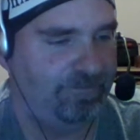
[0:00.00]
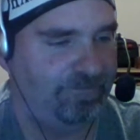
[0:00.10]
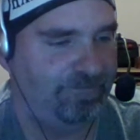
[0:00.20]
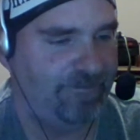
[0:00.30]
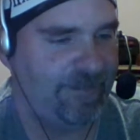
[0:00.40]

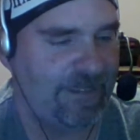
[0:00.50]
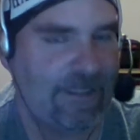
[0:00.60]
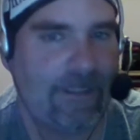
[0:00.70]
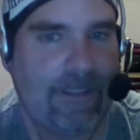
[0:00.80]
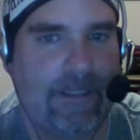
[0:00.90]
Heavy
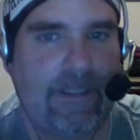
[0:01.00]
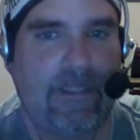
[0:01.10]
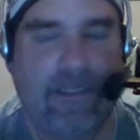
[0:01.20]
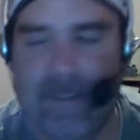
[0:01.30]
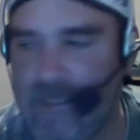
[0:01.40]
Machinery in the
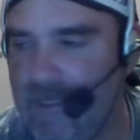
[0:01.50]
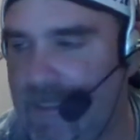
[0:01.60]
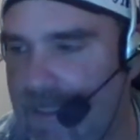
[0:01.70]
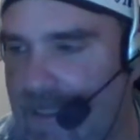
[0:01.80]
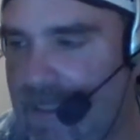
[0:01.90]
New Day
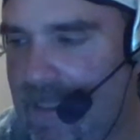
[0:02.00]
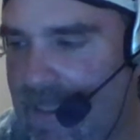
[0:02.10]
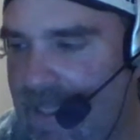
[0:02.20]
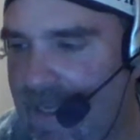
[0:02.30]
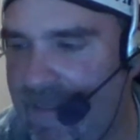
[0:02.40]

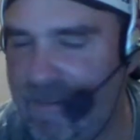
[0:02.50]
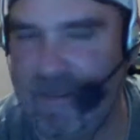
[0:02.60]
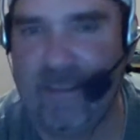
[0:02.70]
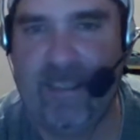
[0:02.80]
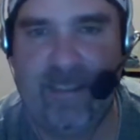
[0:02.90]
taking
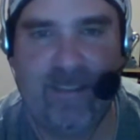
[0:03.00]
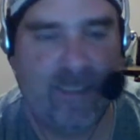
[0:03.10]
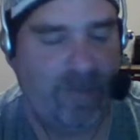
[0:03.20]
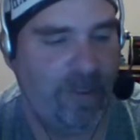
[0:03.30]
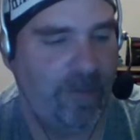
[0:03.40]
on Dolph
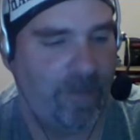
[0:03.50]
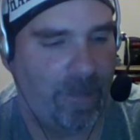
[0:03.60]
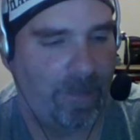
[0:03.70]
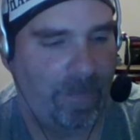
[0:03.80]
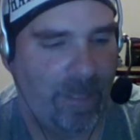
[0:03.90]
Ziggler,
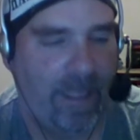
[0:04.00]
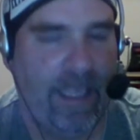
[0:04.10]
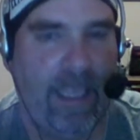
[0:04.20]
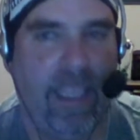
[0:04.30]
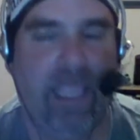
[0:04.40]

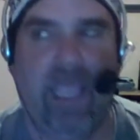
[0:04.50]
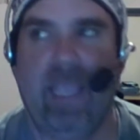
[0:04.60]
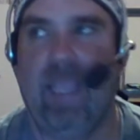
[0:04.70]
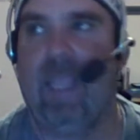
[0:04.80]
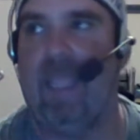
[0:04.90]

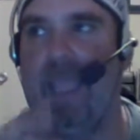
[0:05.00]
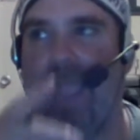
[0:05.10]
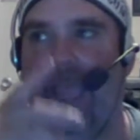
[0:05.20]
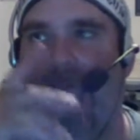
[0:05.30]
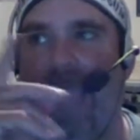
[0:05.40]
Robert
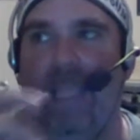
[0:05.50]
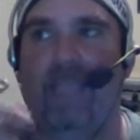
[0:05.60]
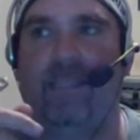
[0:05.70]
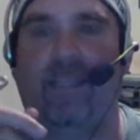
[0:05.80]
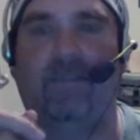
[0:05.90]
Roode, and the
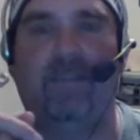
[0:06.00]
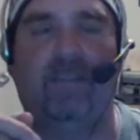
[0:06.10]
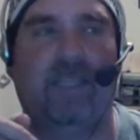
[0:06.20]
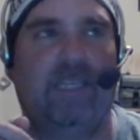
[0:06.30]
Revival.